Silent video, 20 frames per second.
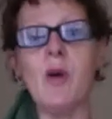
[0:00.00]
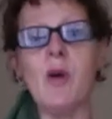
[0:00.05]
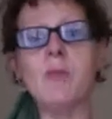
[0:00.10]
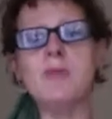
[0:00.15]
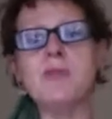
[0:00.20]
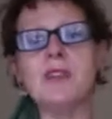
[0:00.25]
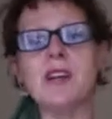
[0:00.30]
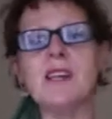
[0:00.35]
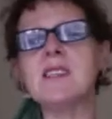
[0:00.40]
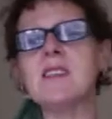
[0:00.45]

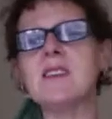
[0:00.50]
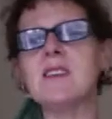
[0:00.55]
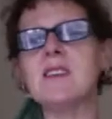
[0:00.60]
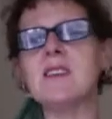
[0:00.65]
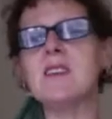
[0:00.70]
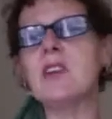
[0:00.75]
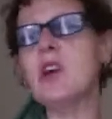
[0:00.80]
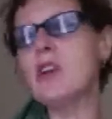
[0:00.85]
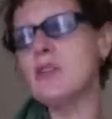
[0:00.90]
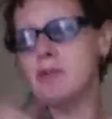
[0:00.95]
objects and a
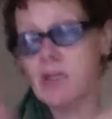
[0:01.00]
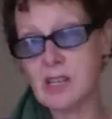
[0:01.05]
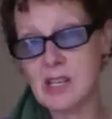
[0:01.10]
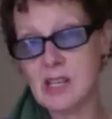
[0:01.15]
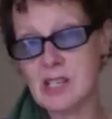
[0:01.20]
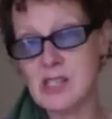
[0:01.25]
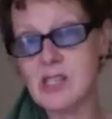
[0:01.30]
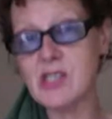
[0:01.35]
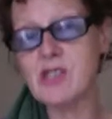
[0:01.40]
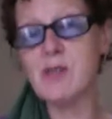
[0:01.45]
lot of
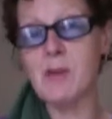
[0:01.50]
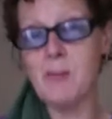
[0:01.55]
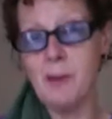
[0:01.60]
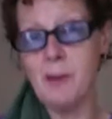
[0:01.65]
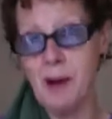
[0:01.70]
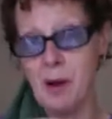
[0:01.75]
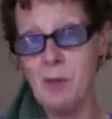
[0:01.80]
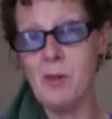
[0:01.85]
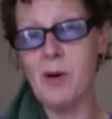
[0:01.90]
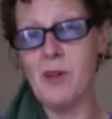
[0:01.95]
gesture
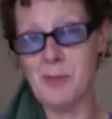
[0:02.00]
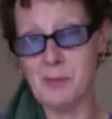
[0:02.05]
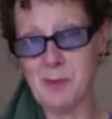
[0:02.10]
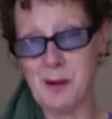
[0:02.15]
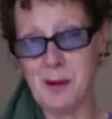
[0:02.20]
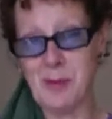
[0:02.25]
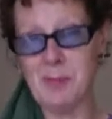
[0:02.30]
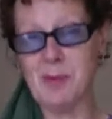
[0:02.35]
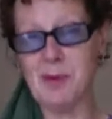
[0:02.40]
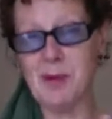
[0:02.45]
about what the
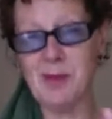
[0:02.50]
people